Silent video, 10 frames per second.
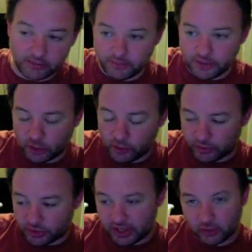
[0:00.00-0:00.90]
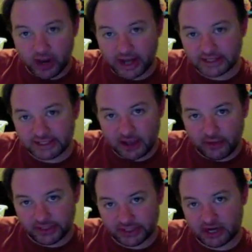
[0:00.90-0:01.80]
we were trying to reconcile
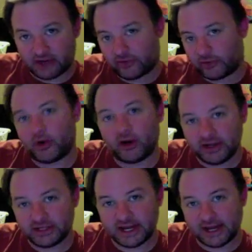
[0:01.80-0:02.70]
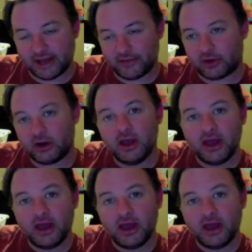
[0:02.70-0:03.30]
the desire for a party to stay together